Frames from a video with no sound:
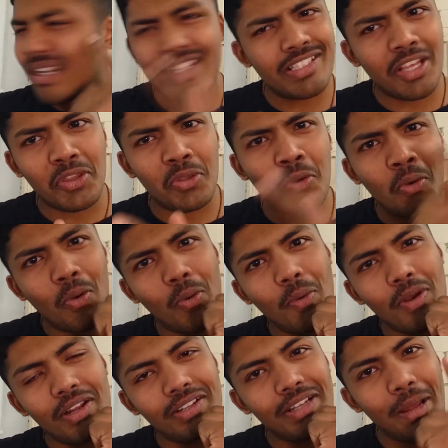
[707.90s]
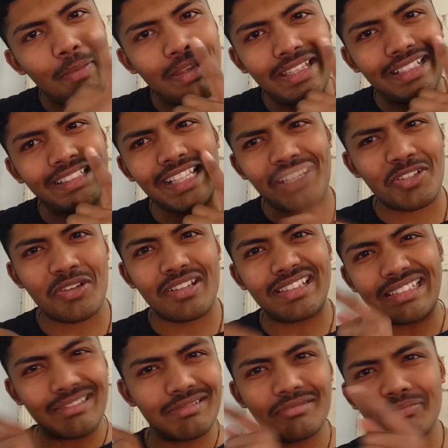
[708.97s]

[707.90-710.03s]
But is it though? I mean, that's